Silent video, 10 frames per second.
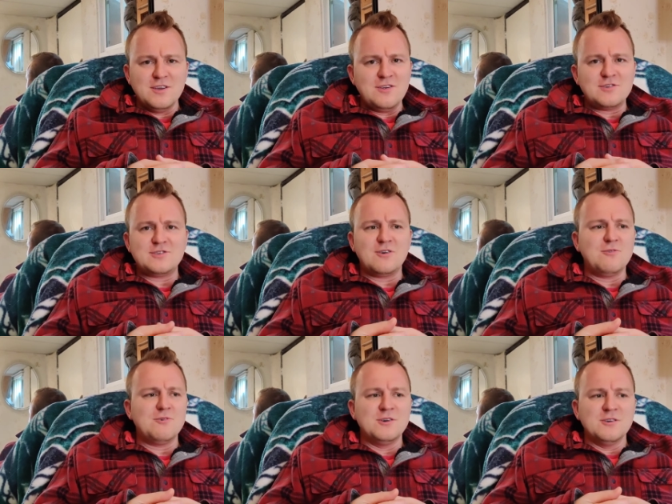You're
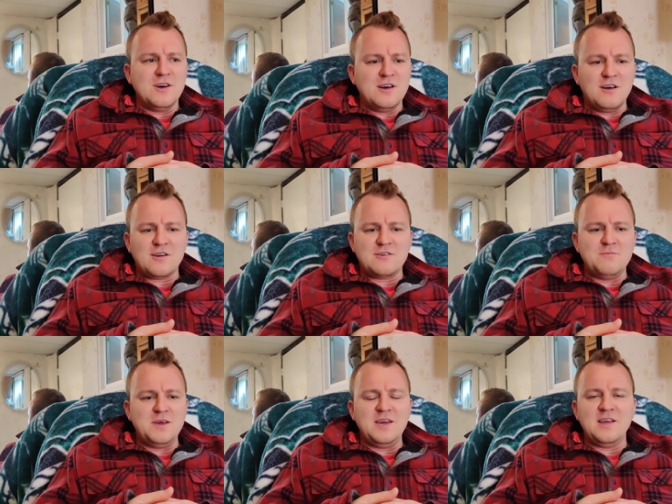so, oh,
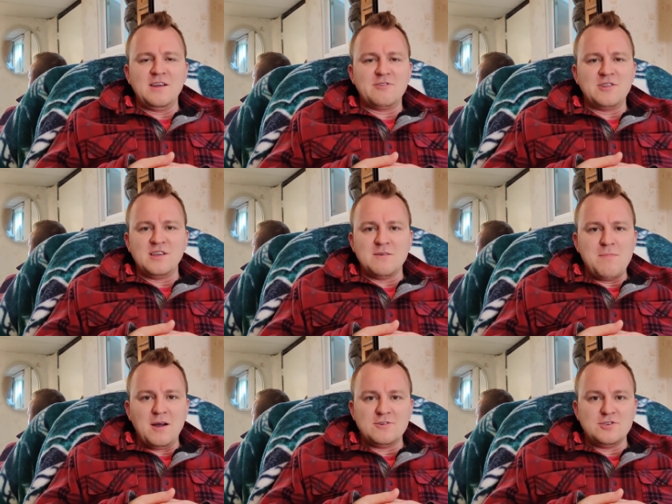man, everything
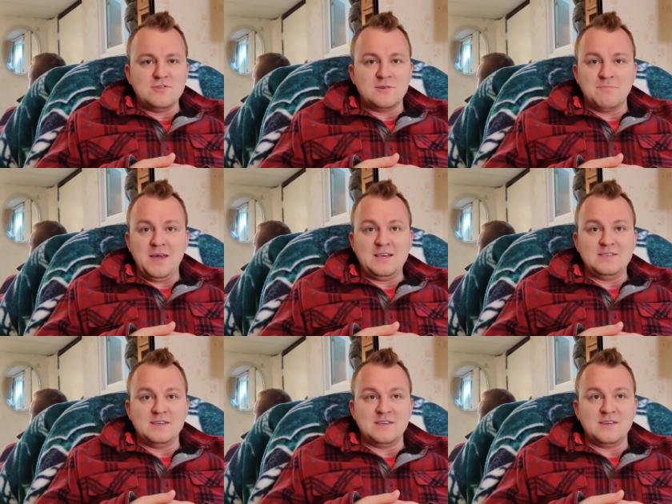about you is
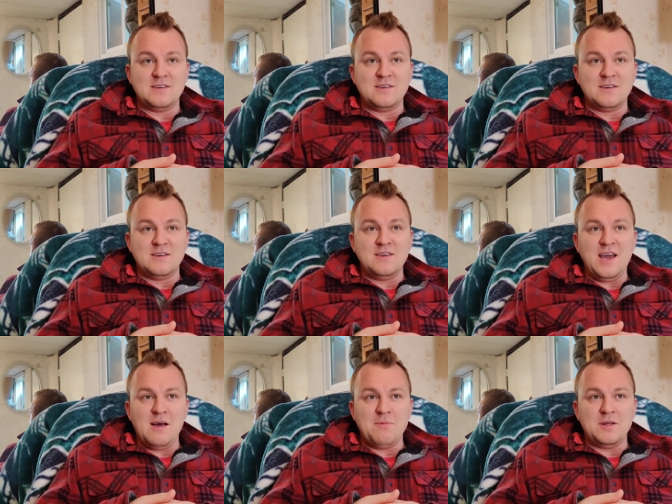amazing.
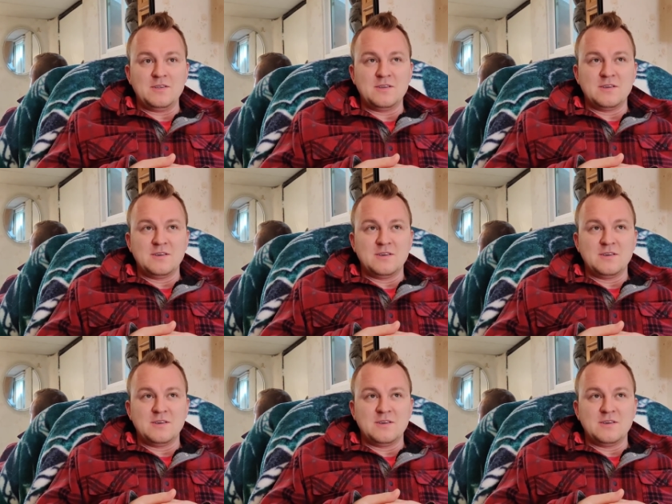Yeah, but,